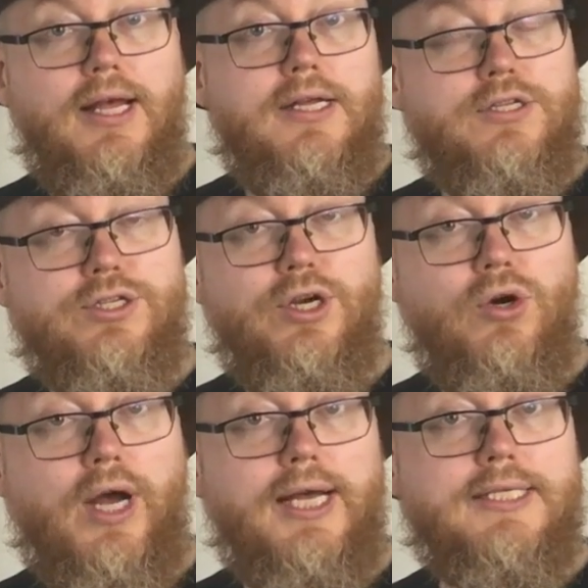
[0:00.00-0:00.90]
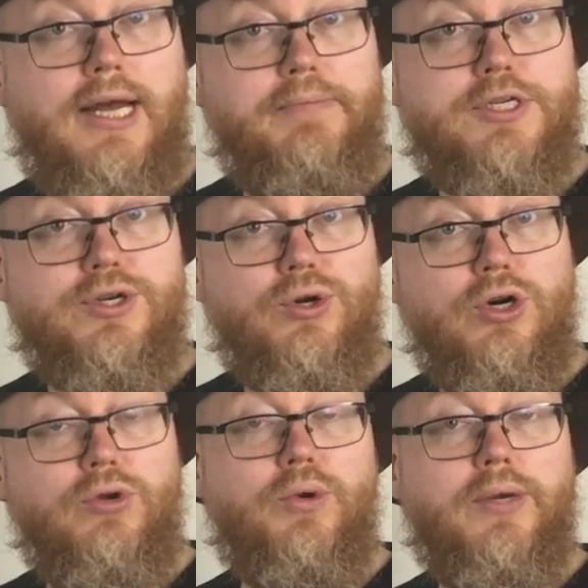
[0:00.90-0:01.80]
So as I'm
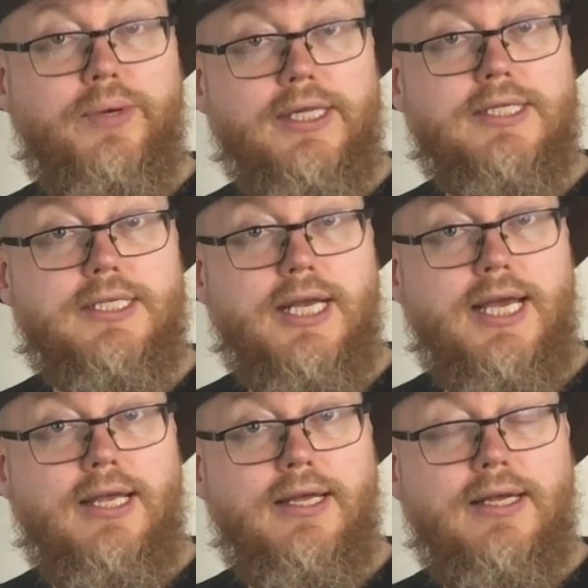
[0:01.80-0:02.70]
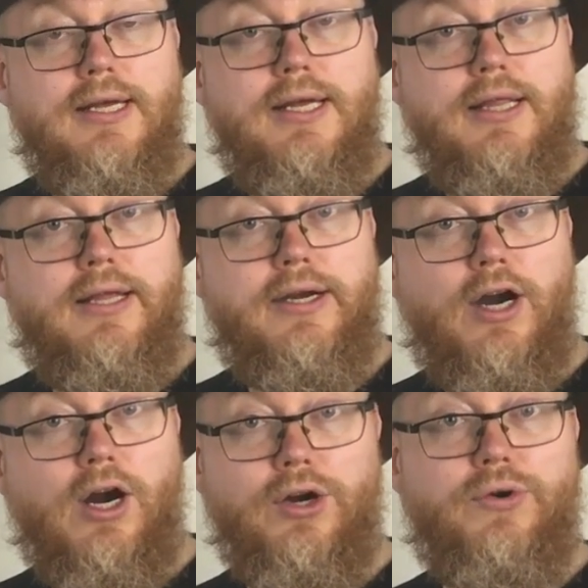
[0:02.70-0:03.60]
sure we will see, there
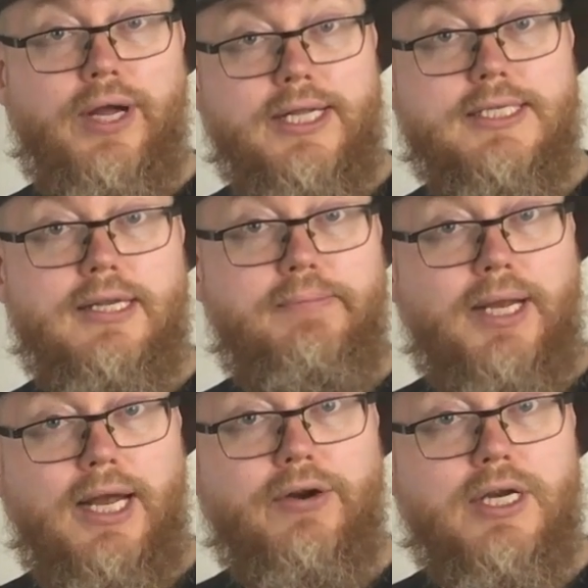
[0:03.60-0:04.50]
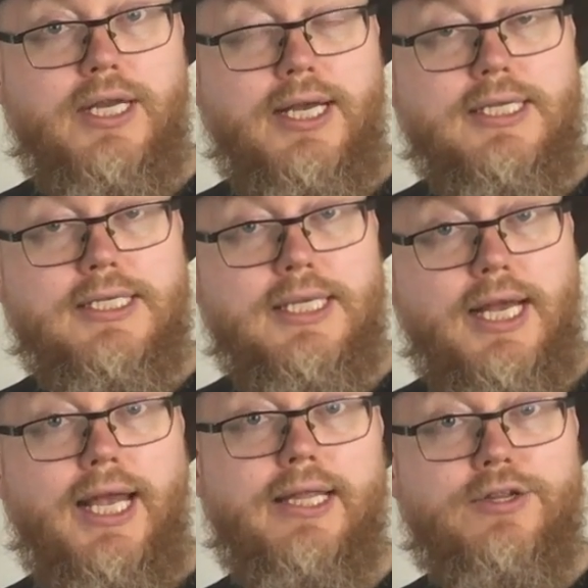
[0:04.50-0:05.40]
are great similarities
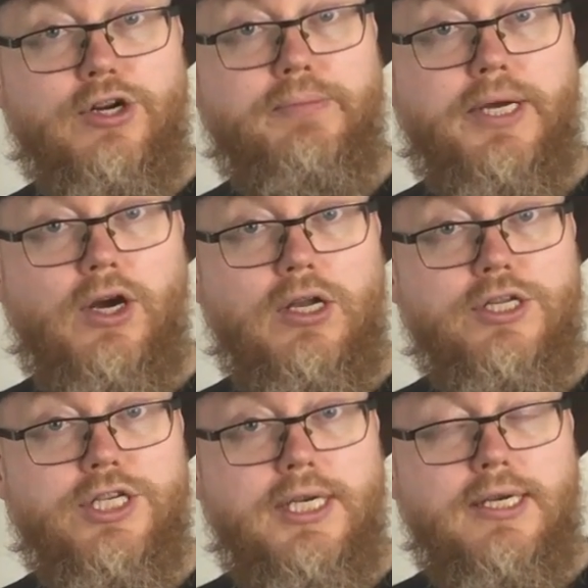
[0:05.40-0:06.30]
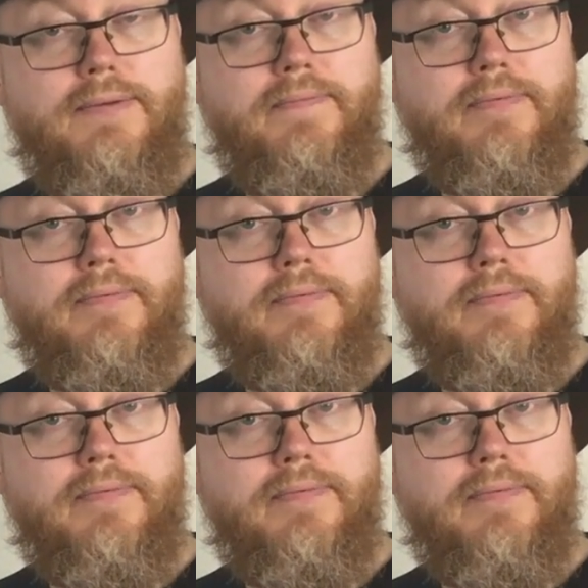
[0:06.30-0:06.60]
in terminology,